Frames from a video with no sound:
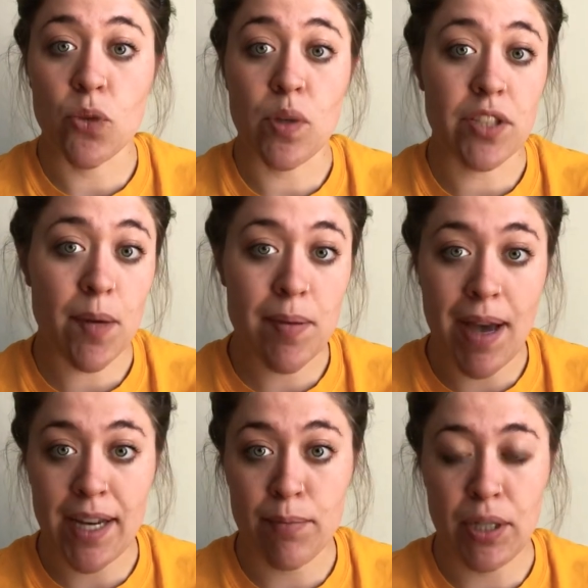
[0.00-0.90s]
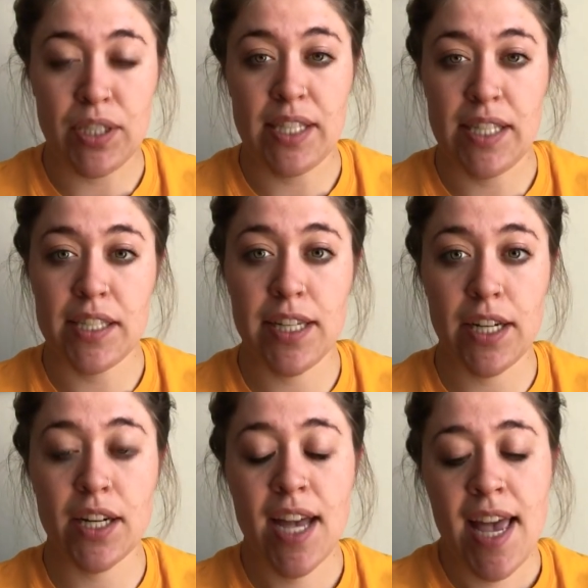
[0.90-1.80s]
You will not be back in person this
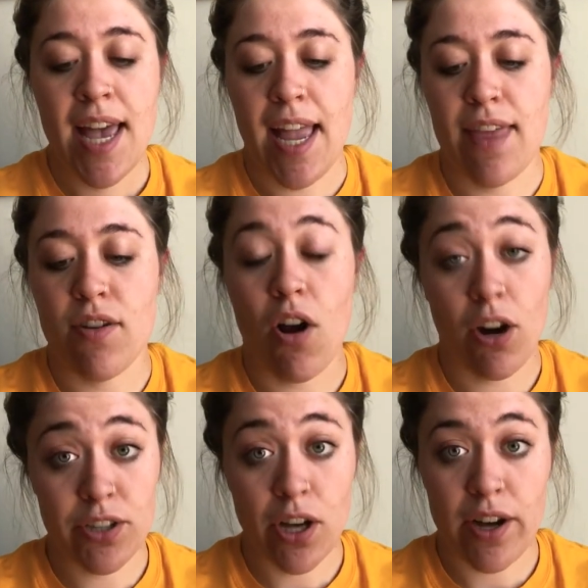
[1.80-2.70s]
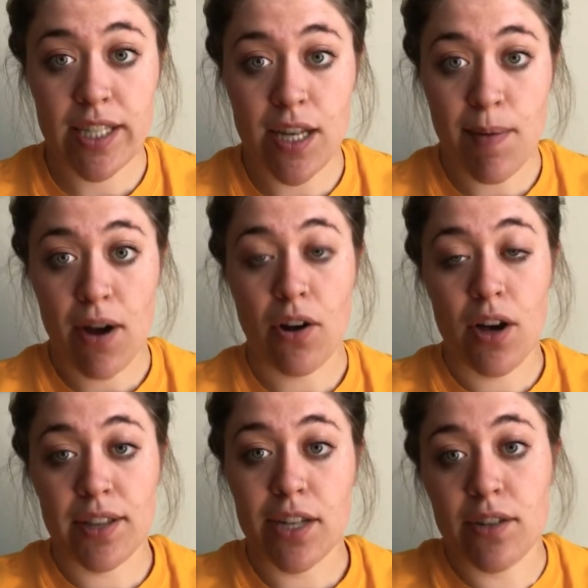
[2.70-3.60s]
year, and there are talks about
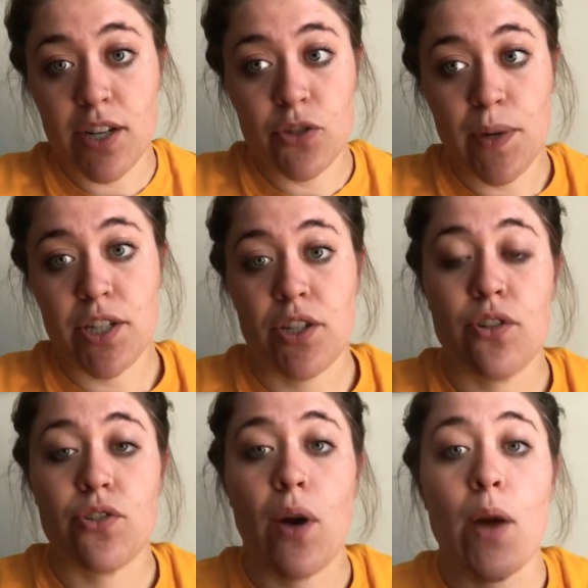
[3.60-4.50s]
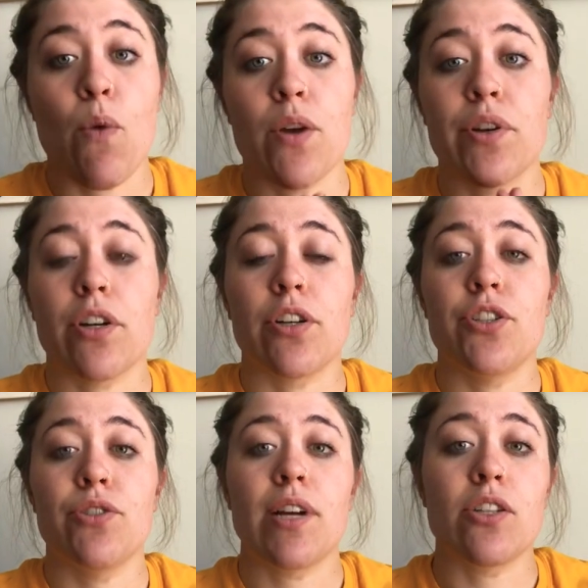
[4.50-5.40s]
online graduation. So I want to
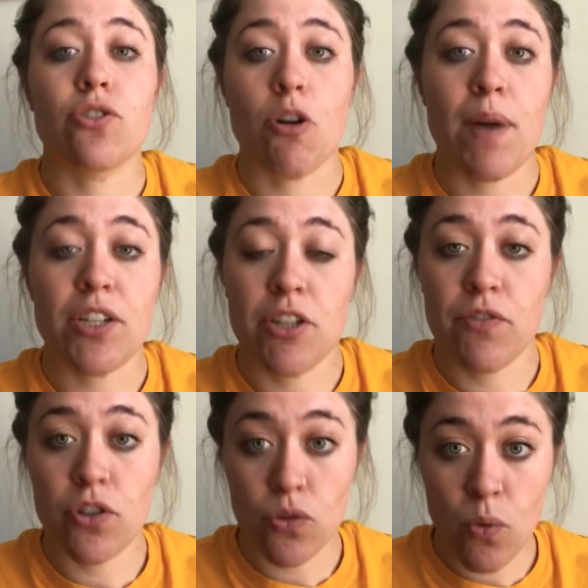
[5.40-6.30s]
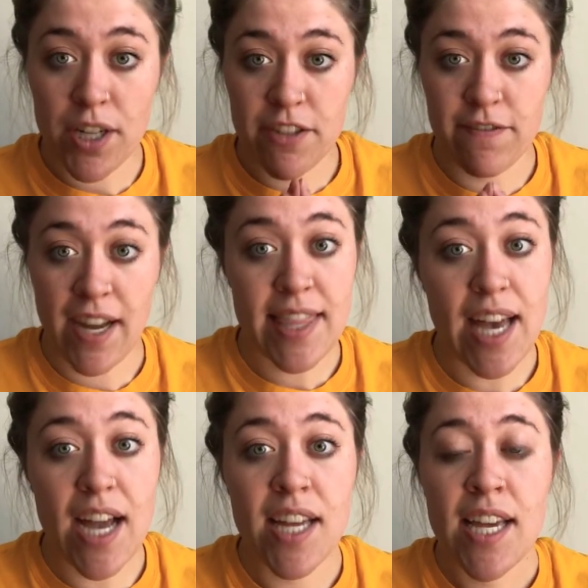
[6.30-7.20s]
encourage you guys so much, if you want to fight that,